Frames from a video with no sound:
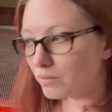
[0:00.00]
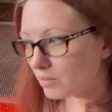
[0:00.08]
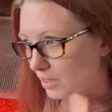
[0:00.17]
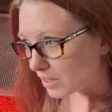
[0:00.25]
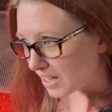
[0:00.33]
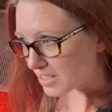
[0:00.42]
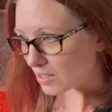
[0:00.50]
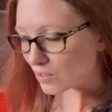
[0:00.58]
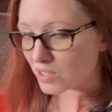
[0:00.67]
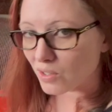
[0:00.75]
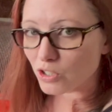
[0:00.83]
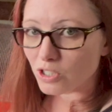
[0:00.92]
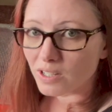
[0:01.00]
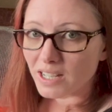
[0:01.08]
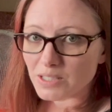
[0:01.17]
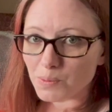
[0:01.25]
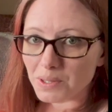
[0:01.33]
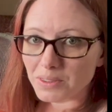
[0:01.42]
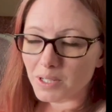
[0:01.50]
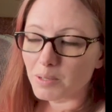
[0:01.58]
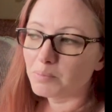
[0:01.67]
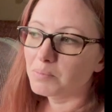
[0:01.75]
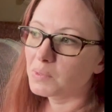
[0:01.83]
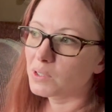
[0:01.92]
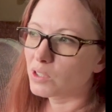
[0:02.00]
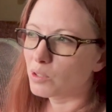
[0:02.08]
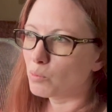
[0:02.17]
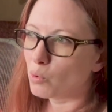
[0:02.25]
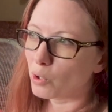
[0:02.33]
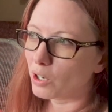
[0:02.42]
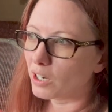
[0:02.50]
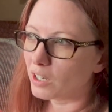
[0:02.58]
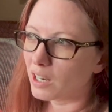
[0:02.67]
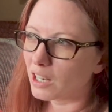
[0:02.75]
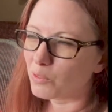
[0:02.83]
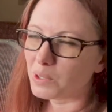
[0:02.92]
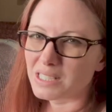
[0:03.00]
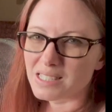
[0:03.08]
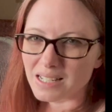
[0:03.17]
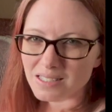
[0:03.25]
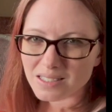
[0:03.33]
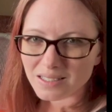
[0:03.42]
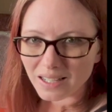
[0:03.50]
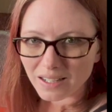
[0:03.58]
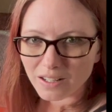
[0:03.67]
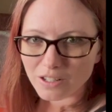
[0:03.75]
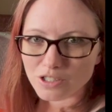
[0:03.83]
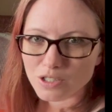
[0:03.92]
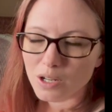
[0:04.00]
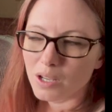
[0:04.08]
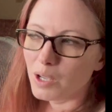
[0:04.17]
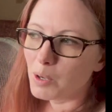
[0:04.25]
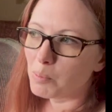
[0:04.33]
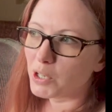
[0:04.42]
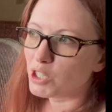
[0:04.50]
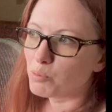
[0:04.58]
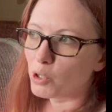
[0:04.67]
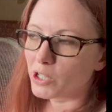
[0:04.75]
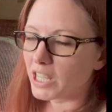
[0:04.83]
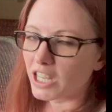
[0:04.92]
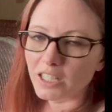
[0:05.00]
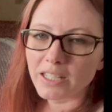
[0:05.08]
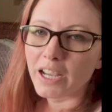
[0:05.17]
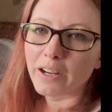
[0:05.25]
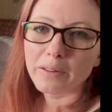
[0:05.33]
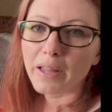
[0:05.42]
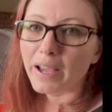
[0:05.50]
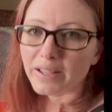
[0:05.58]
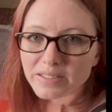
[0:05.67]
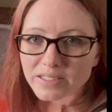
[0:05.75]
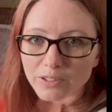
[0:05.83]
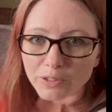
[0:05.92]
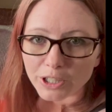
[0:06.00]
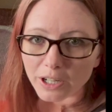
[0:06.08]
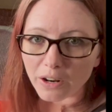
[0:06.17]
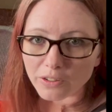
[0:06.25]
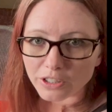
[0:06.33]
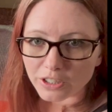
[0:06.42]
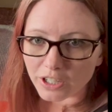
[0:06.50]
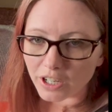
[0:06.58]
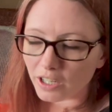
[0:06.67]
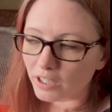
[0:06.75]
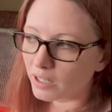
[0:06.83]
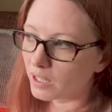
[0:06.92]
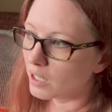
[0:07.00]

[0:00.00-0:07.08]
The less you socialize with them, the more, I don't want to say skittish, but the more they could care less if you're out in your yard.